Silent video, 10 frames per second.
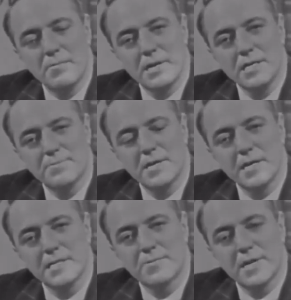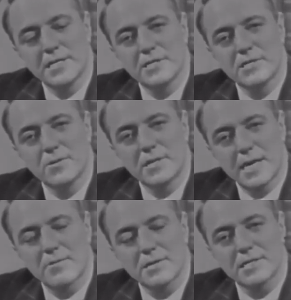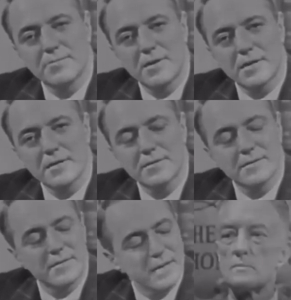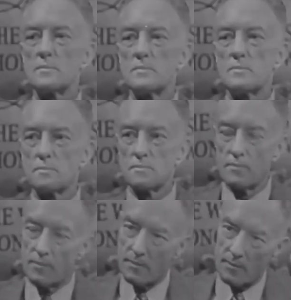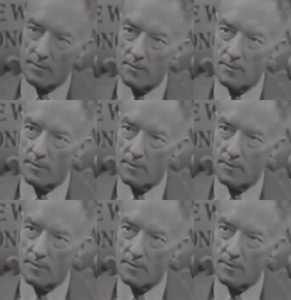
but he's been an inspiration to countless Americans. Admiral Byrd, you've been to both